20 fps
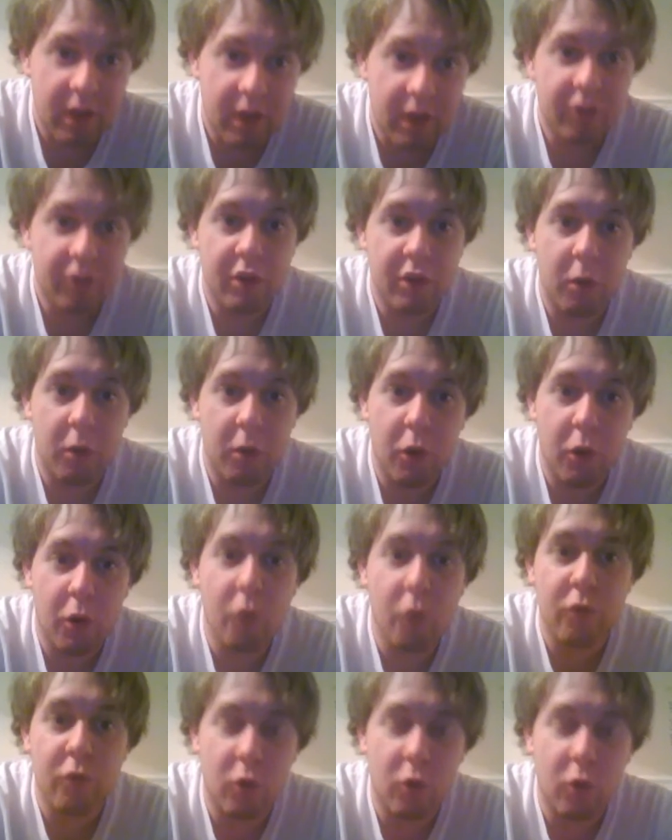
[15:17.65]
So
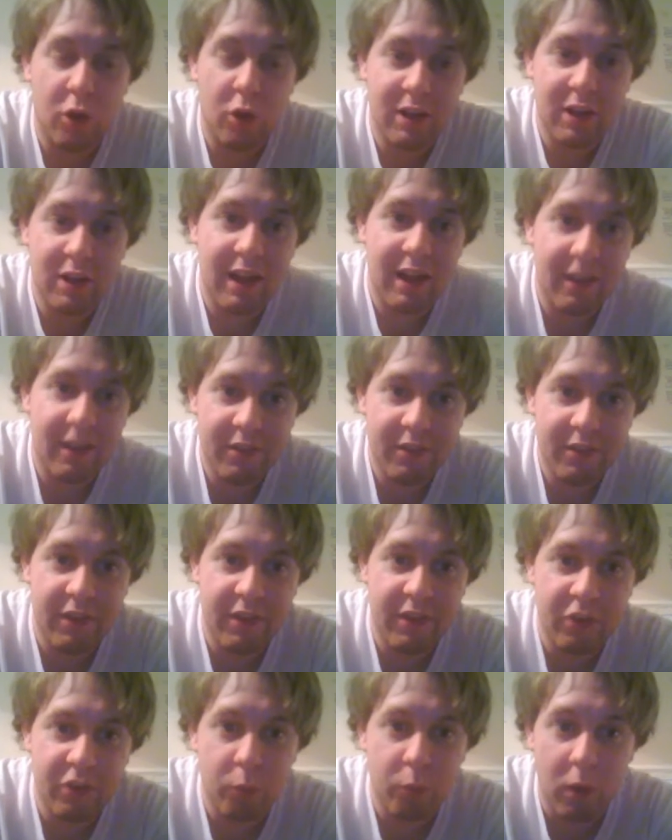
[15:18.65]
overall,
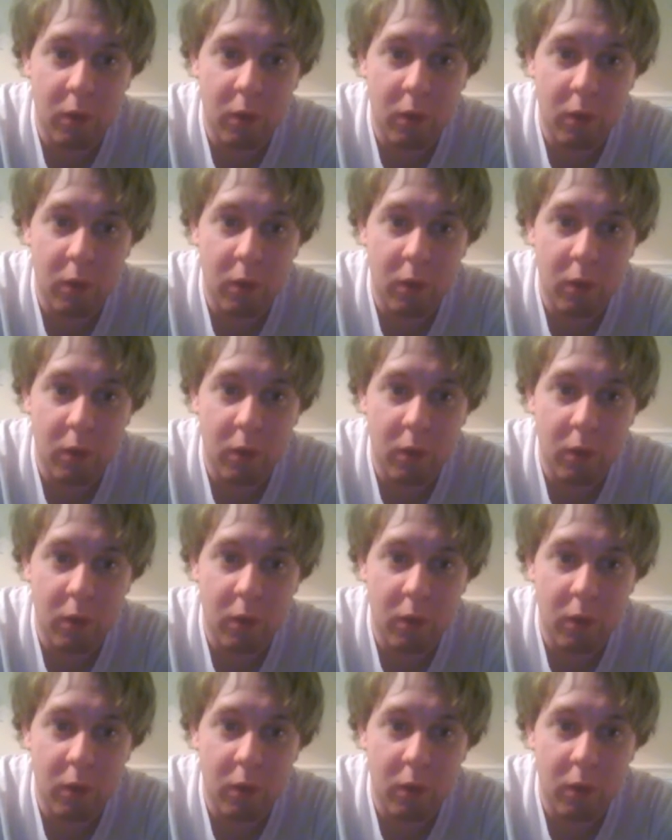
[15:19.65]
this is